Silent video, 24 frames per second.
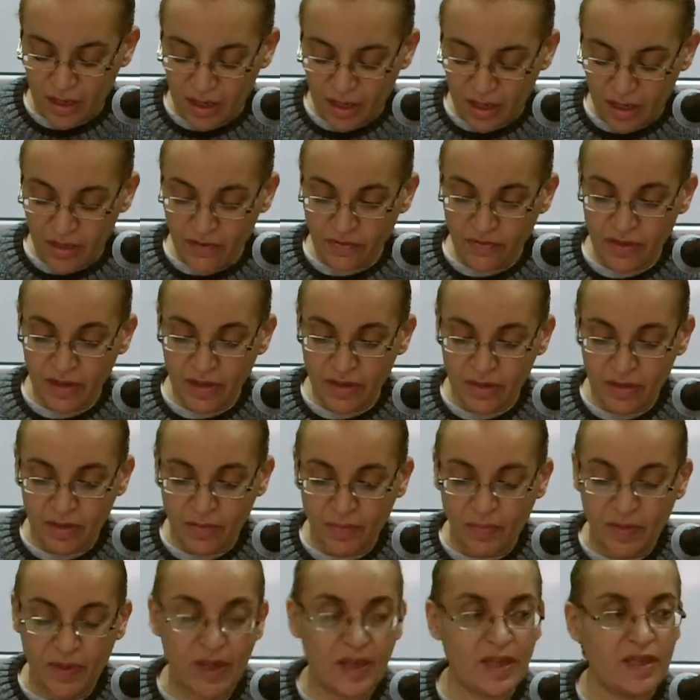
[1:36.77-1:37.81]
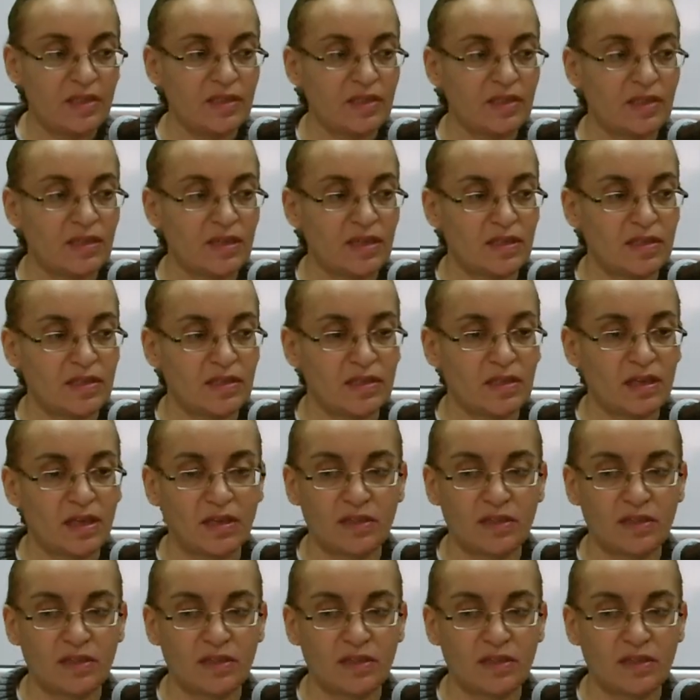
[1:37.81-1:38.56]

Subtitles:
Even the place is